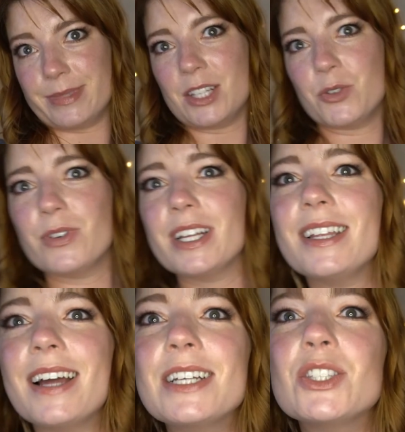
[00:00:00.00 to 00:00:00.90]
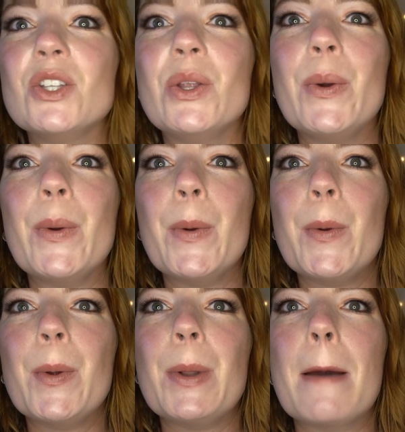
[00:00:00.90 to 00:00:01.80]
It's a really nice
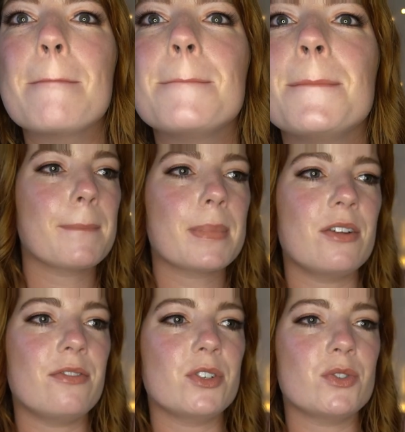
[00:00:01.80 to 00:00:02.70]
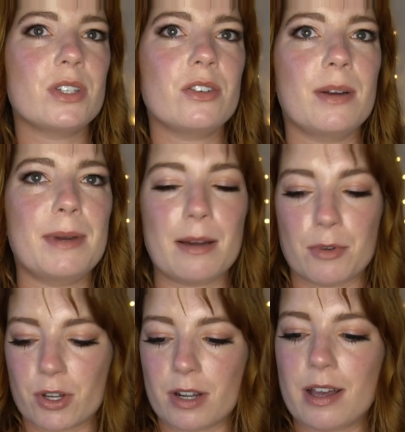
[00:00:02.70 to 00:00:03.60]
nude. And it feels really creamy. I'm
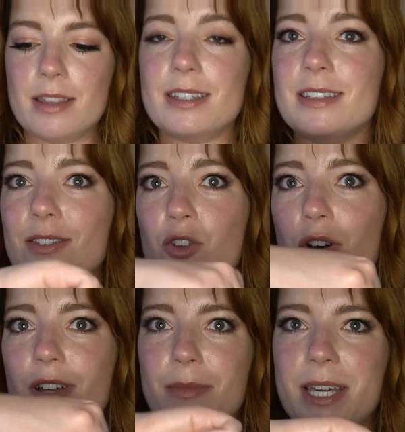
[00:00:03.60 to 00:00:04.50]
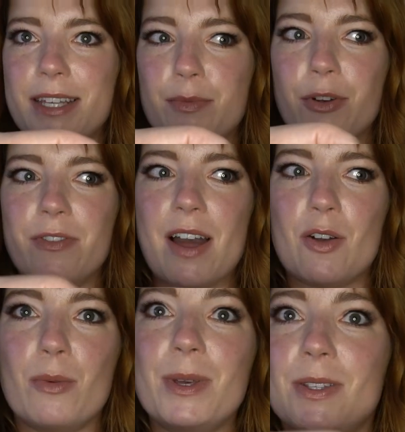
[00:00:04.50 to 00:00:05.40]
not gonna lie, this is not gonna be kiss-proof at
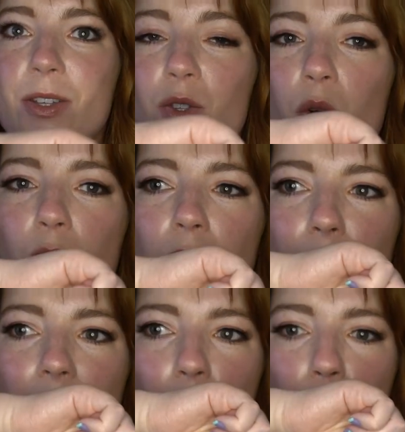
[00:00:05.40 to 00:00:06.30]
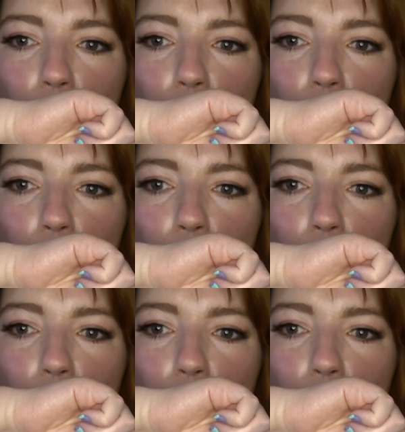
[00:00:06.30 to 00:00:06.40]
all because it's so creamy.